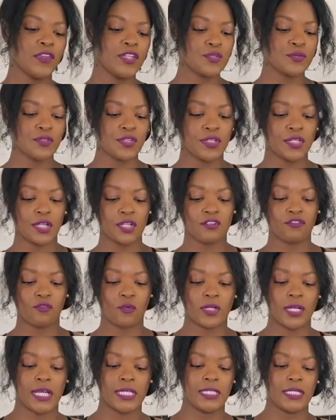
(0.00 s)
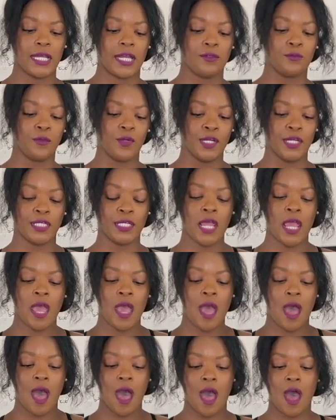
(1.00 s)
This was another $4.99 one.
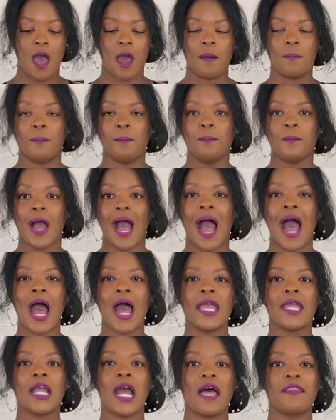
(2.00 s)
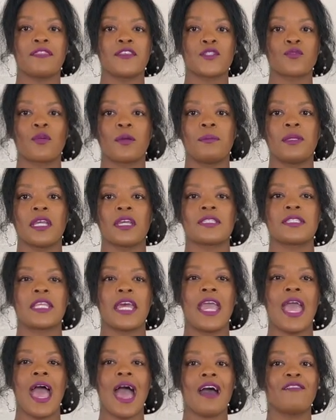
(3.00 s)
Um, I got this one because
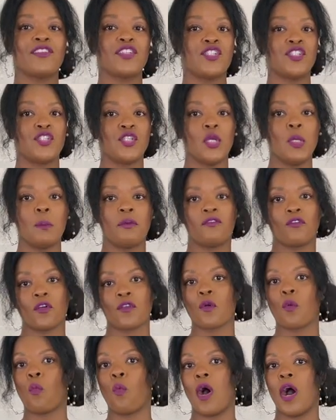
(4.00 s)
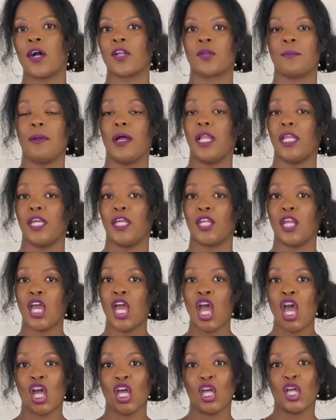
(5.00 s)
they have a dupe for the watermelon
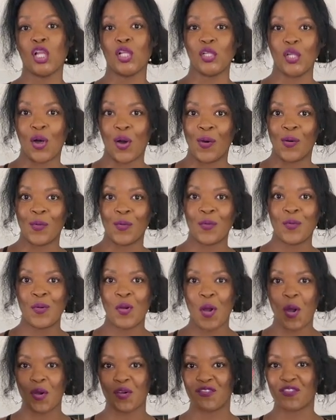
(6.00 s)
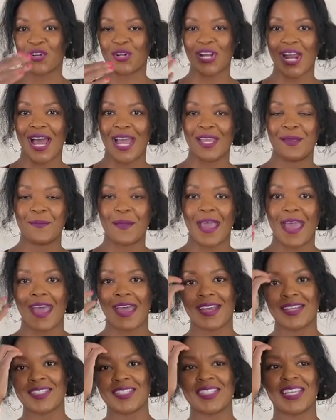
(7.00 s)
glow overnight
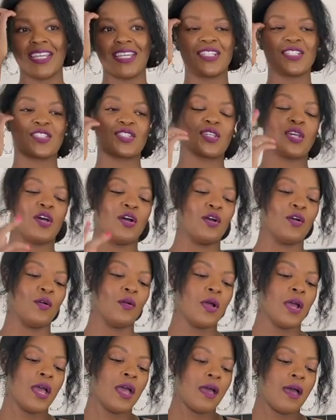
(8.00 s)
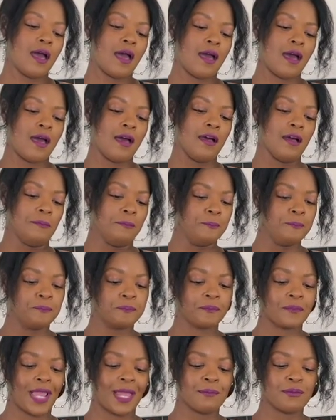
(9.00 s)
mask. And so
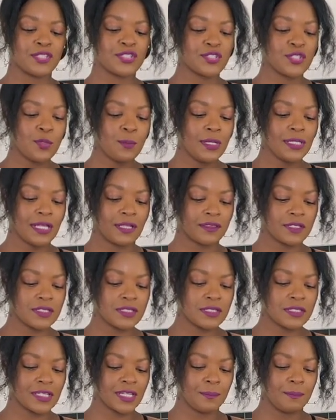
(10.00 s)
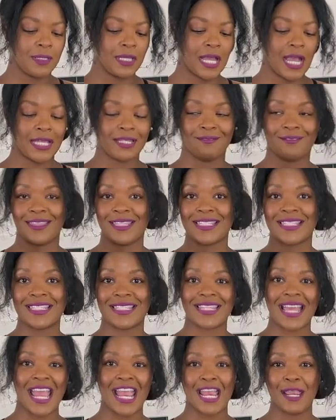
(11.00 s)
um, I'm assuming that this is going to be kind of the
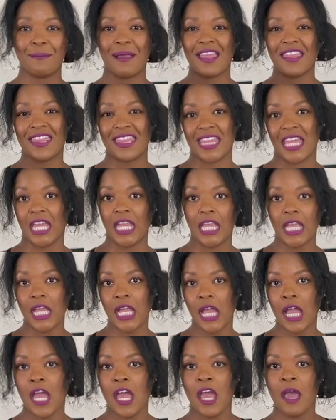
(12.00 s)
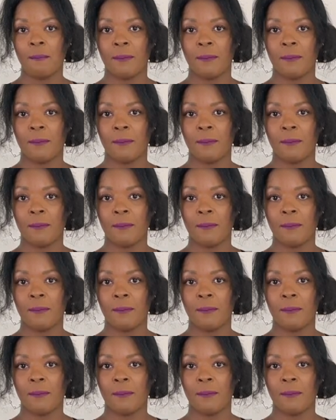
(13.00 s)
same thing,